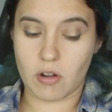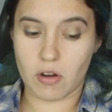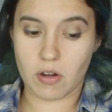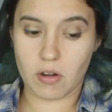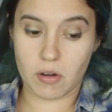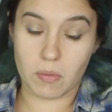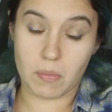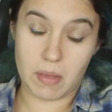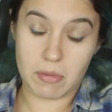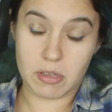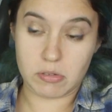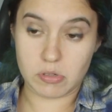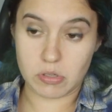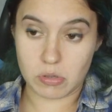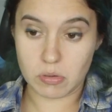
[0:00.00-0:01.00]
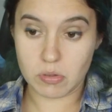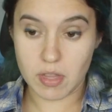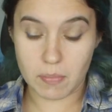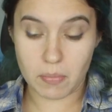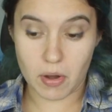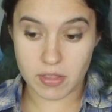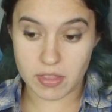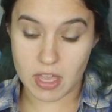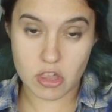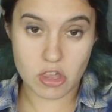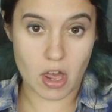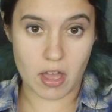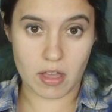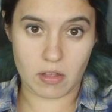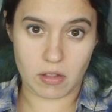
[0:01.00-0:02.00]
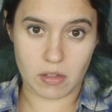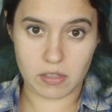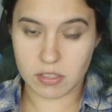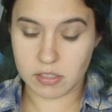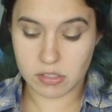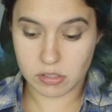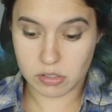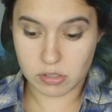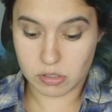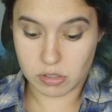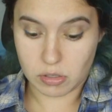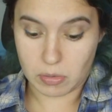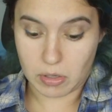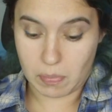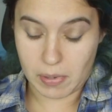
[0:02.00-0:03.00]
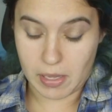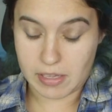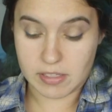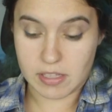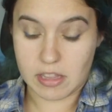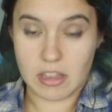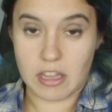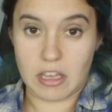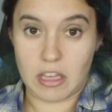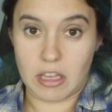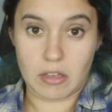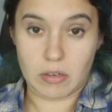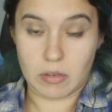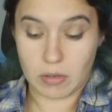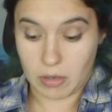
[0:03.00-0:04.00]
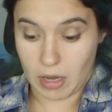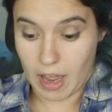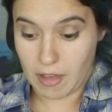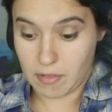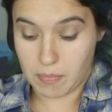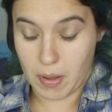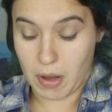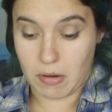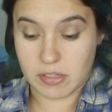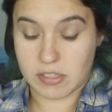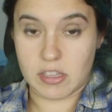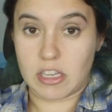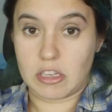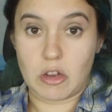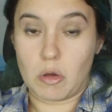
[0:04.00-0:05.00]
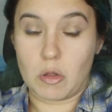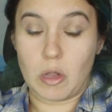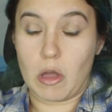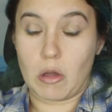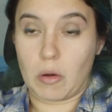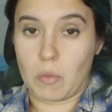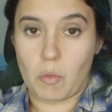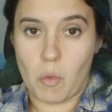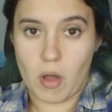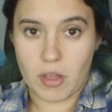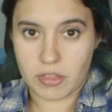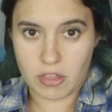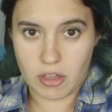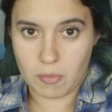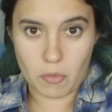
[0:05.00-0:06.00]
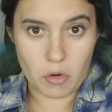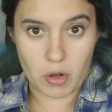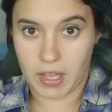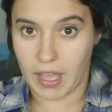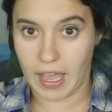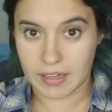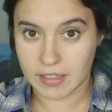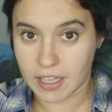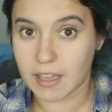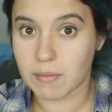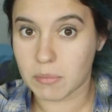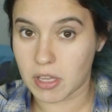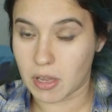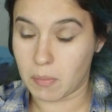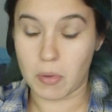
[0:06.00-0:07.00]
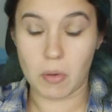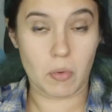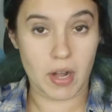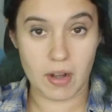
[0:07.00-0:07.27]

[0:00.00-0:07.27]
are, or maybe you do, that brought that child to the place that they have parents that no longer want them or can't keep them. But